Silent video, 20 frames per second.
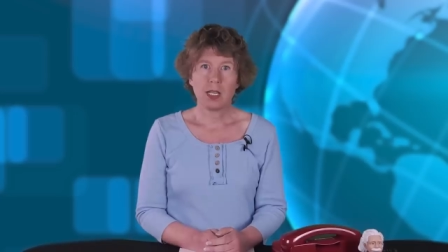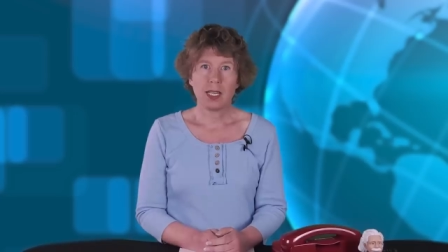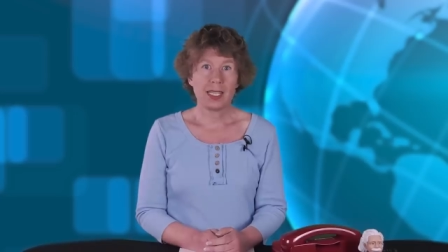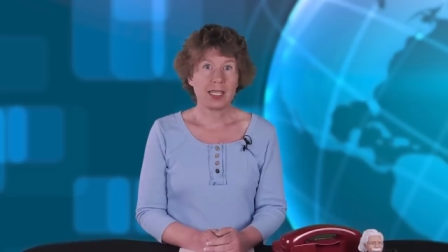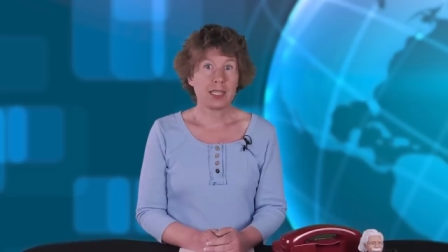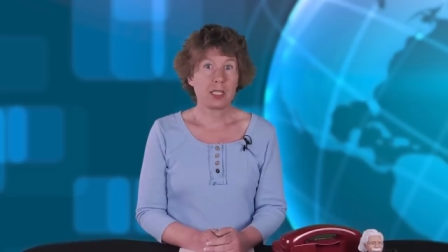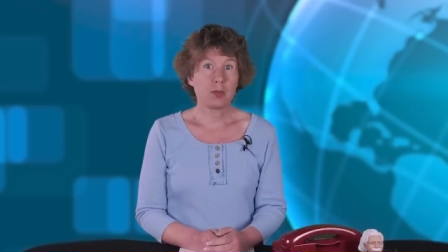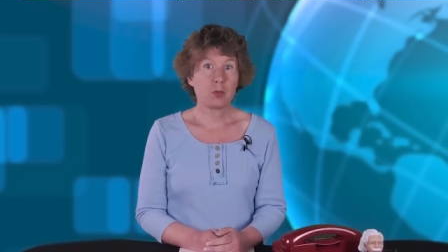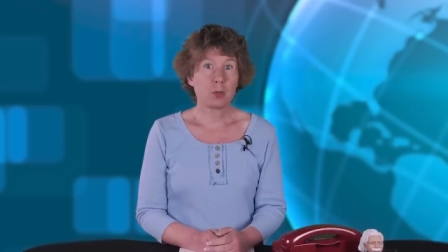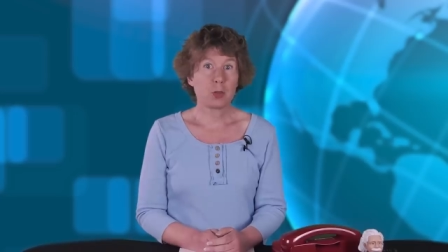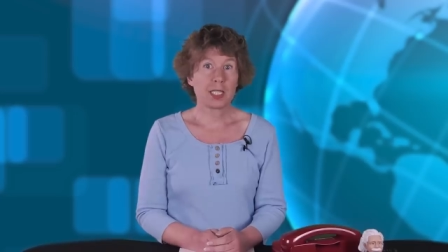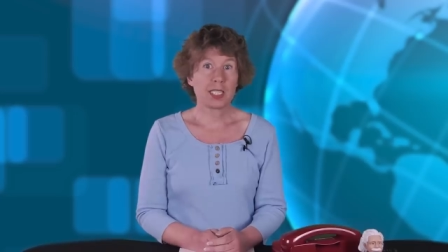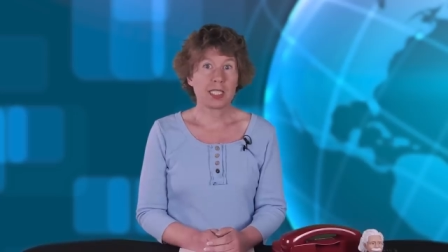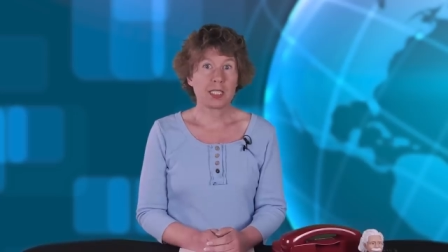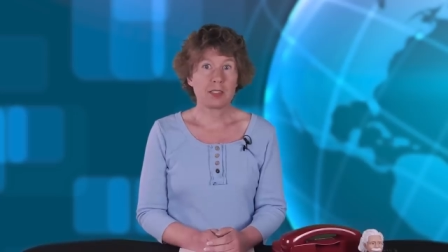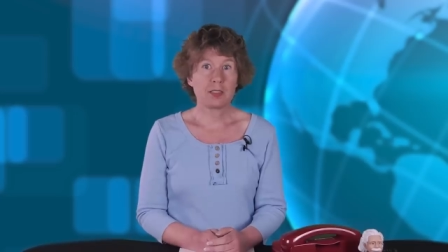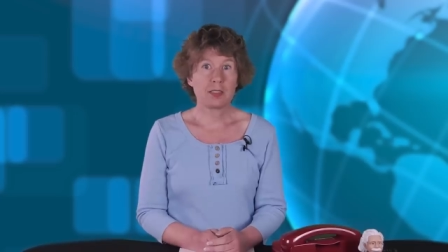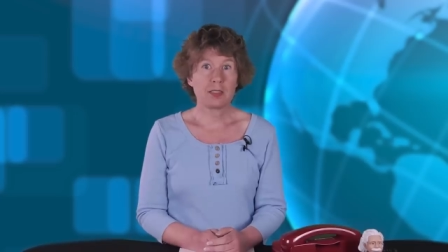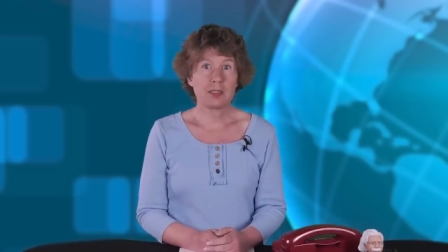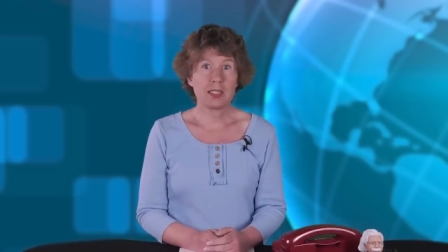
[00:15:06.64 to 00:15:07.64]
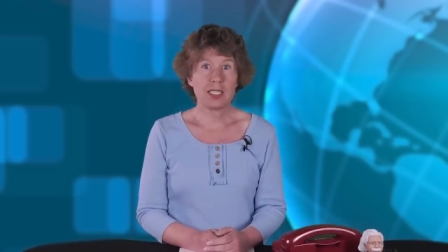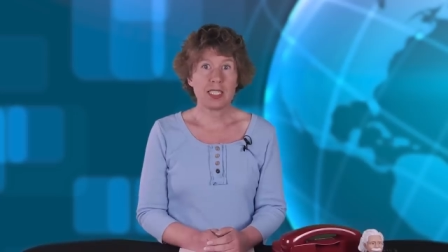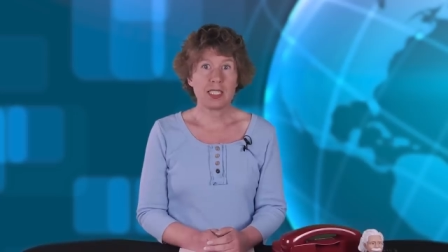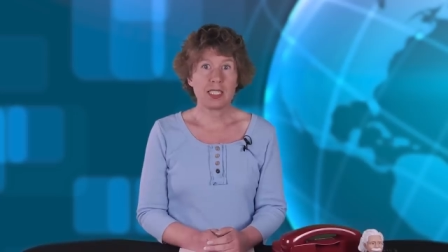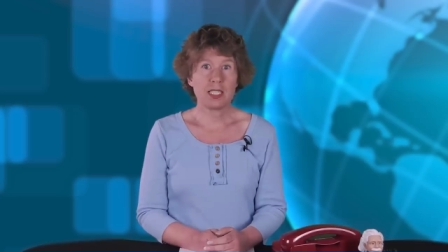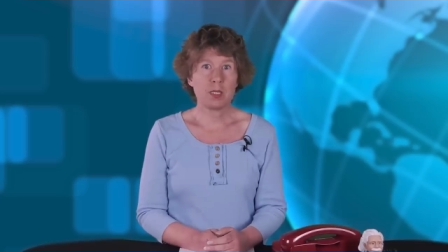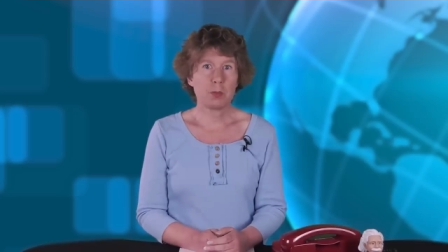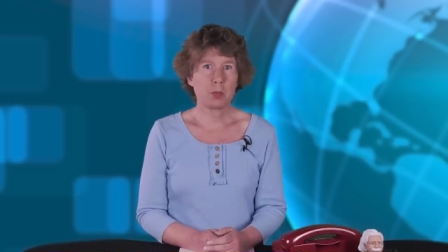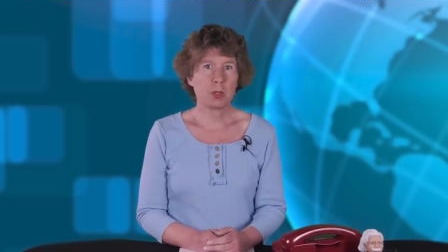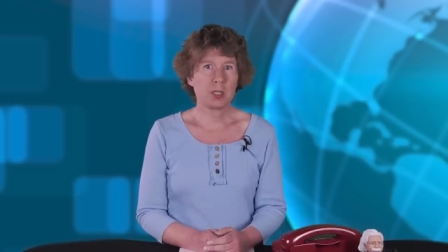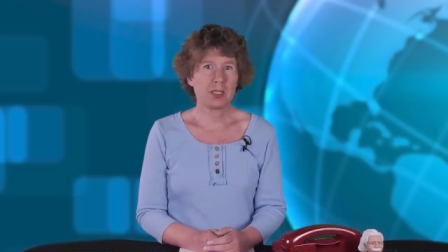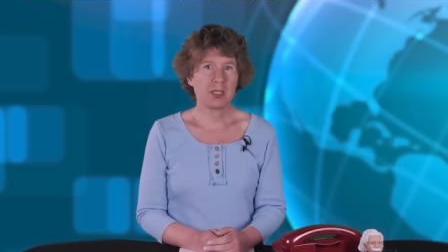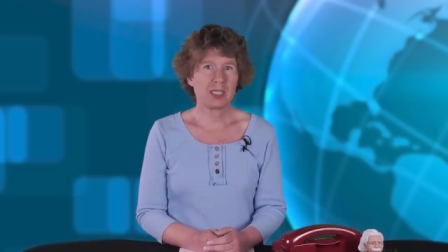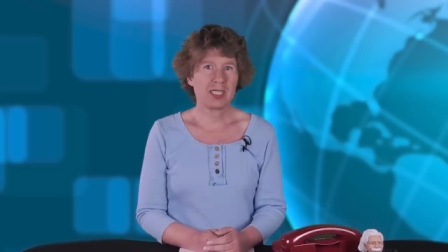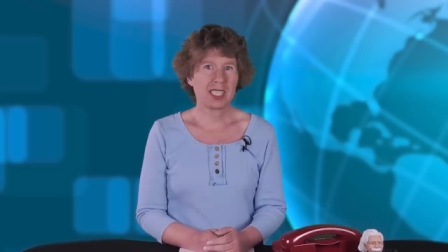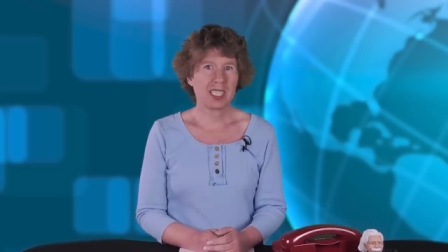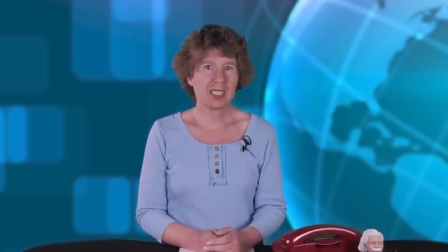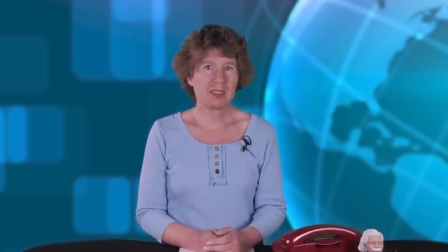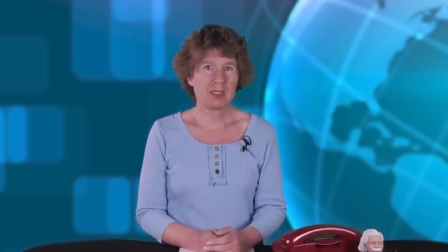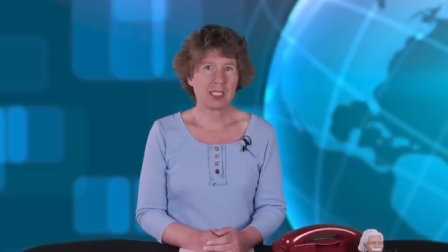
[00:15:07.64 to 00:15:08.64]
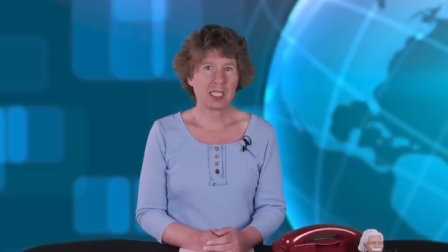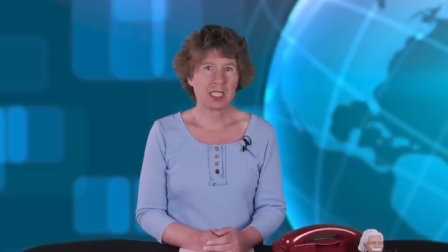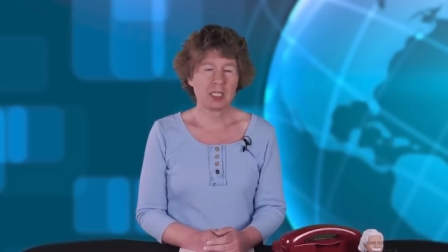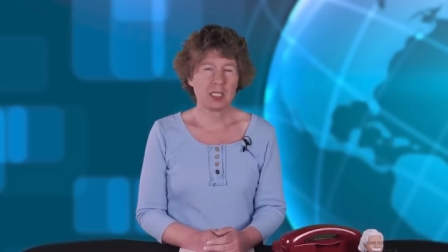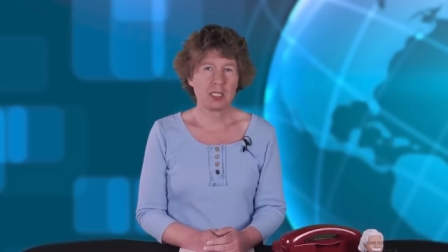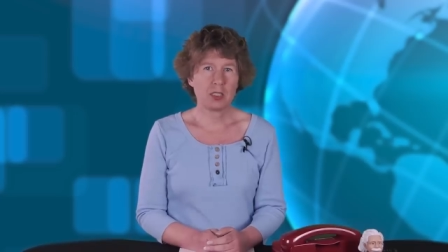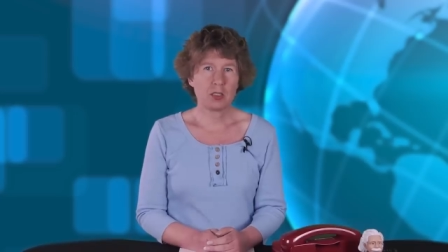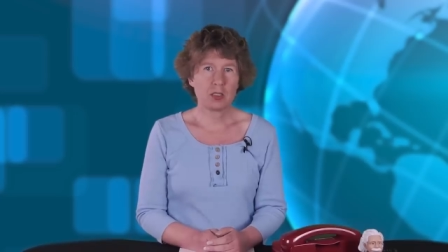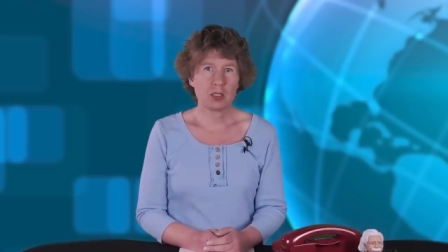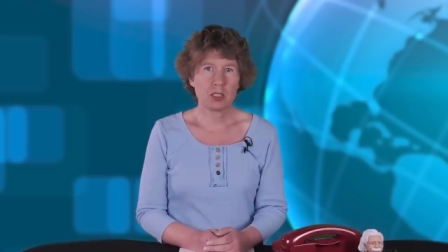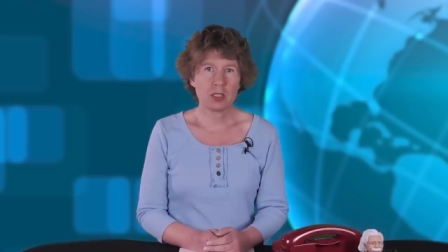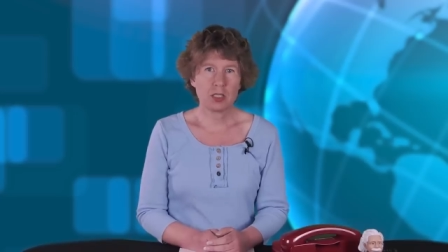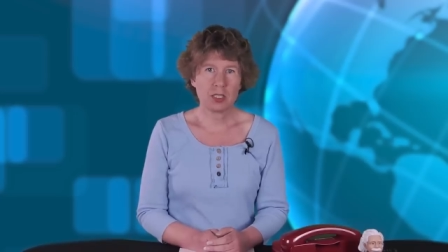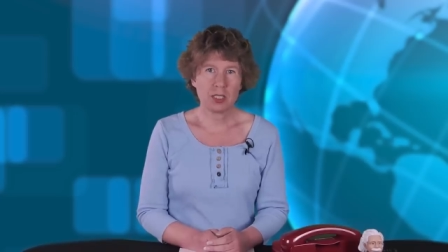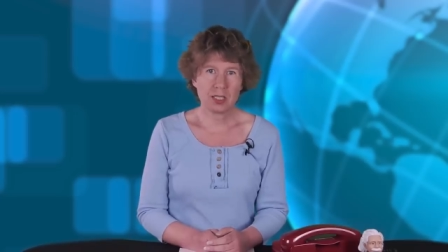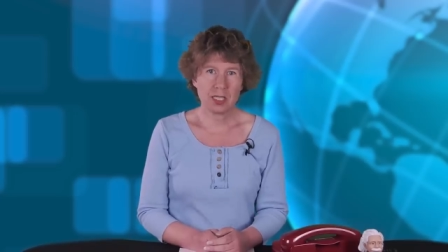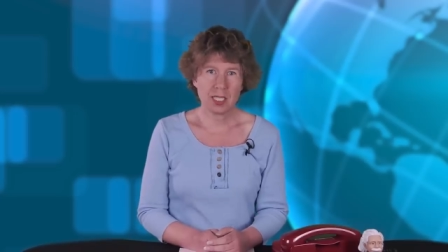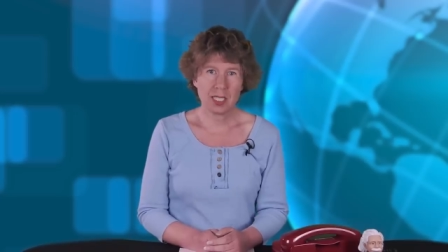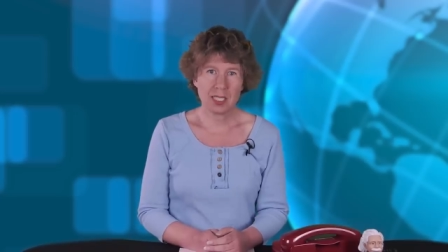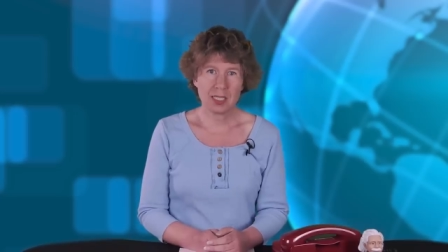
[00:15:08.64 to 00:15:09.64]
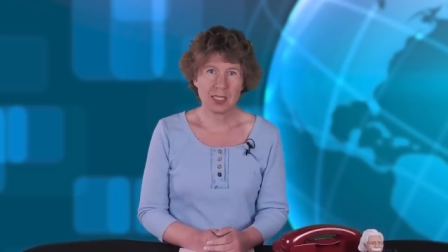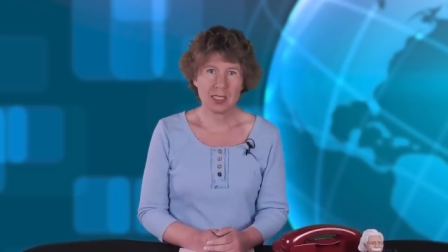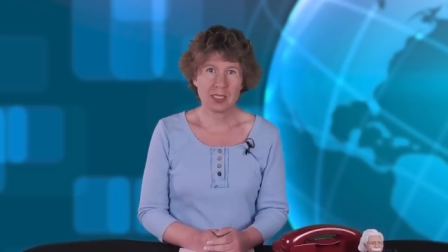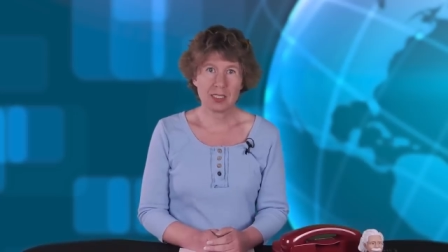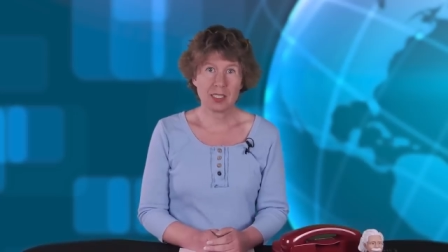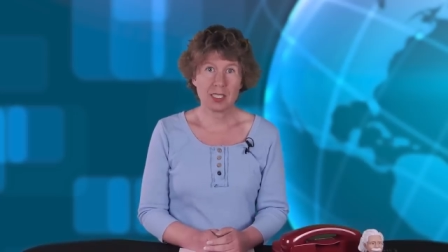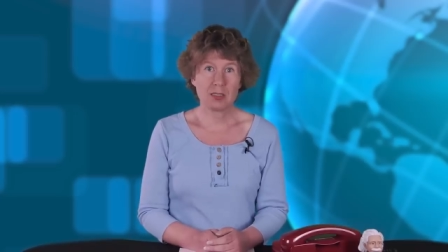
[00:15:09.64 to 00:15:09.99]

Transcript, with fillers: And if one can 3D print directly onto your heart,